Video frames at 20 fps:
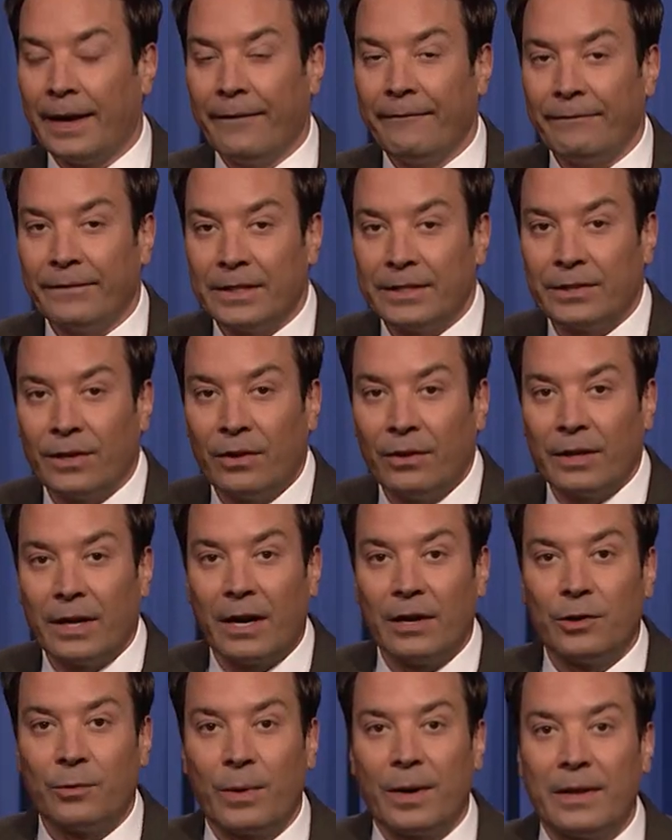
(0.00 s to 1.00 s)
Yep, it's the only
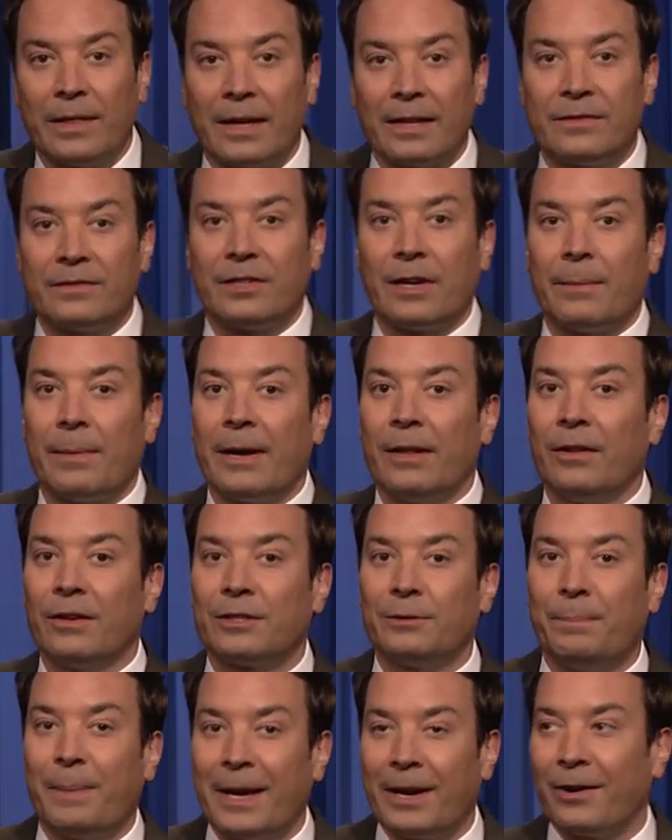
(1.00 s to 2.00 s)
underwear that somehow
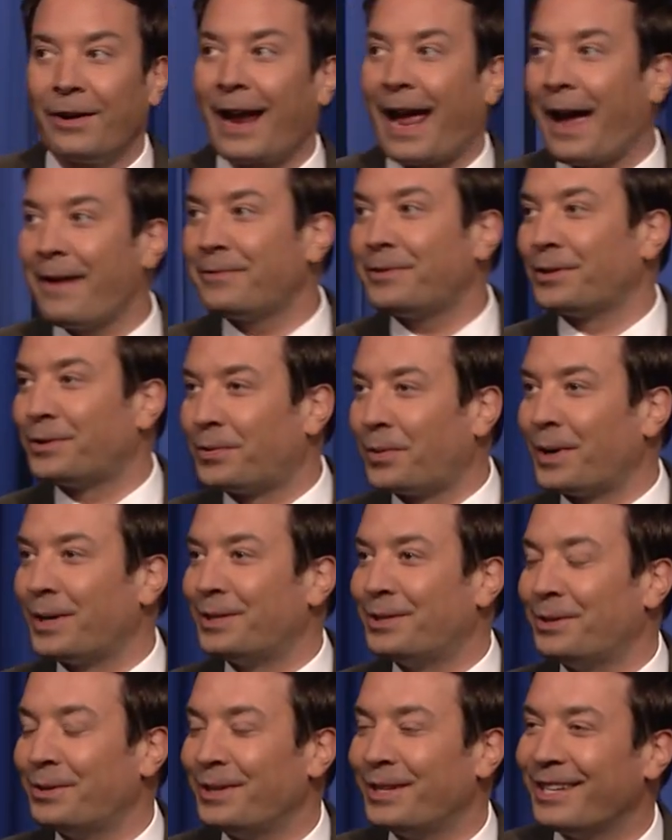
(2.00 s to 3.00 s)
looks better after
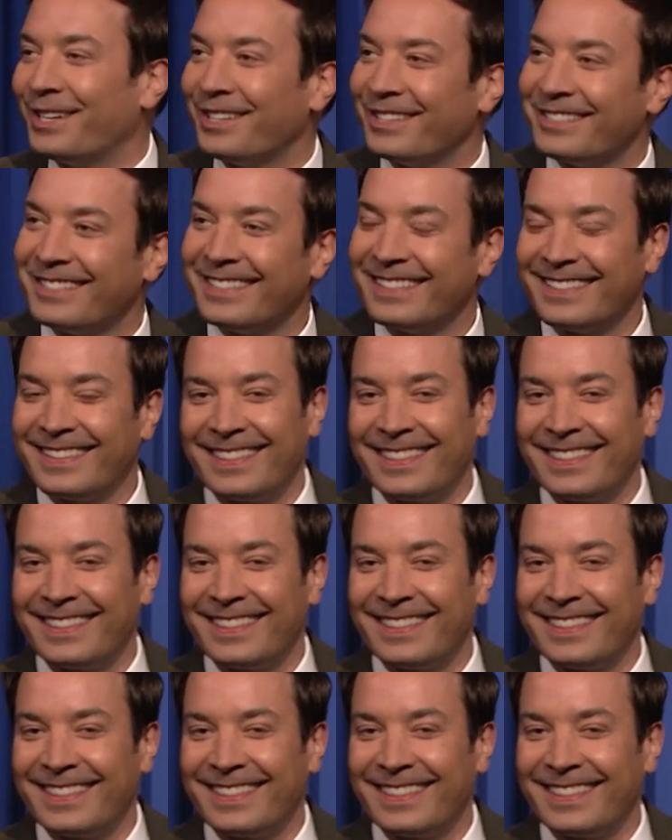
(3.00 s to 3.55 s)
22 years.